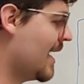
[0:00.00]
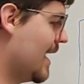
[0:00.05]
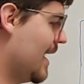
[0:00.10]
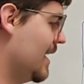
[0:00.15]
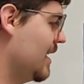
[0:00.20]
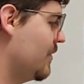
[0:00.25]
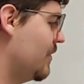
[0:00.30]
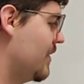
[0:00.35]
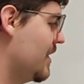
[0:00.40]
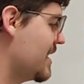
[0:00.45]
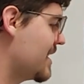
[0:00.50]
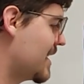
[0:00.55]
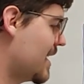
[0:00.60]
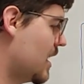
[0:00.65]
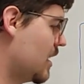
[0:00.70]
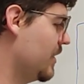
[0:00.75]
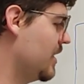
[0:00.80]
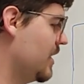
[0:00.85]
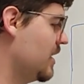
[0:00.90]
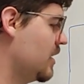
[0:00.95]
And if this
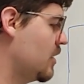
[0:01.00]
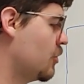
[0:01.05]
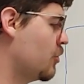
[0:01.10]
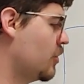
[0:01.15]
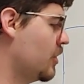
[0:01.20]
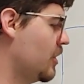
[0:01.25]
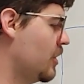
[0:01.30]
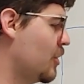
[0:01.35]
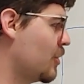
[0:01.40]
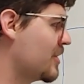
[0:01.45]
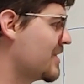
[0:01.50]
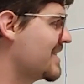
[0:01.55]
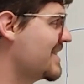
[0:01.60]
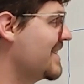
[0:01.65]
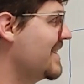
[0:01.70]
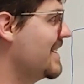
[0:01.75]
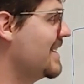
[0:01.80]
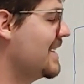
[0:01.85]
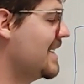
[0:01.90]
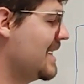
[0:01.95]
kind of integral
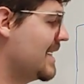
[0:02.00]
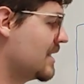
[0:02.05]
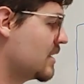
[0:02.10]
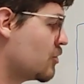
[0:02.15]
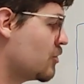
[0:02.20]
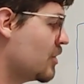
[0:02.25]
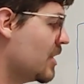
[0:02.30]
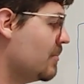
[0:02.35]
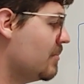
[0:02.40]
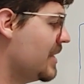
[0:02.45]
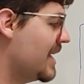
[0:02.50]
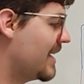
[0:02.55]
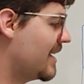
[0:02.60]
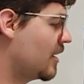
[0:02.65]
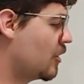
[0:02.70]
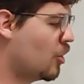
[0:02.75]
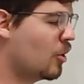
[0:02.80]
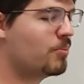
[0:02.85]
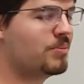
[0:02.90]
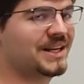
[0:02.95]
looks extremely
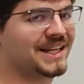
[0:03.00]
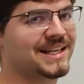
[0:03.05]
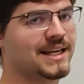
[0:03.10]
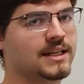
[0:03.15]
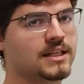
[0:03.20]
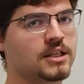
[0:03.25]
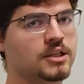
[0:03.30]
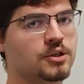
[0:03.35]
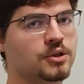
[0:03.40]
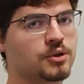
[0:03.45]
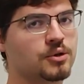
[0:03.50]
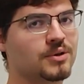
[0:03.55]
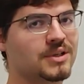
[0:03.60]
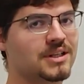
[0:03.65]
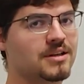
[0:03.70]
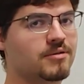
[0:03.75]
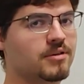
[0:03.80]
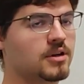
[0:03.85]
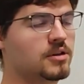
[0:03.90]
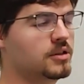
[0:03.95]
complicated to you and
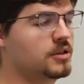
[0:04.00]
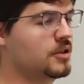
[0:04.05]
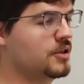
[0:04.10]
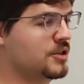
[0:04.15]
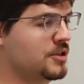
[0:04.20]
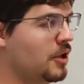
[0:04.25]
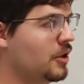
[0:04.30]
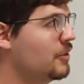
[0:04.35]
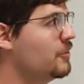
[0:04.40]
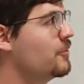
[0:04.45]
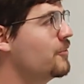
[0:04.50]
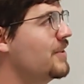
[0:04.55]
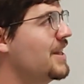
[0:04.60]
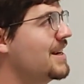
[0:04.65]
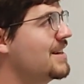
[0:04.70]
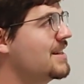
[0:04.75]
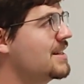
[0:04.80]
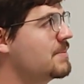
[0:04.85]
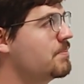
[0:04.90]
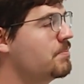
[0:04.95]
difficult to solve,
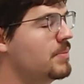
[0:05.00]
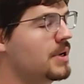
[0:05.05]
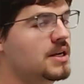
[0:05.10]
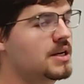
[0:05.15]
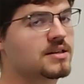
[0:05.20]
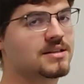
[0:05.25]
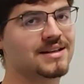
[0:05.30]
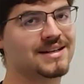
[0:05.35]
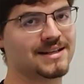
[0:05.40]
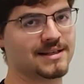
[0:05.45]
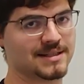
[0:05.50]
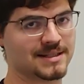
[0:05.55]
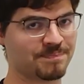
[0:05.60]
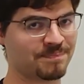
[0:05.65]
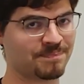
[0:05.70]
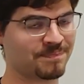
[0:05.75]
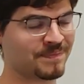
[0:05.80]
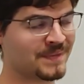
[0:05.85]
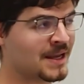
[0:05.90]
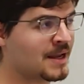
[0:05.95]
that is because it is.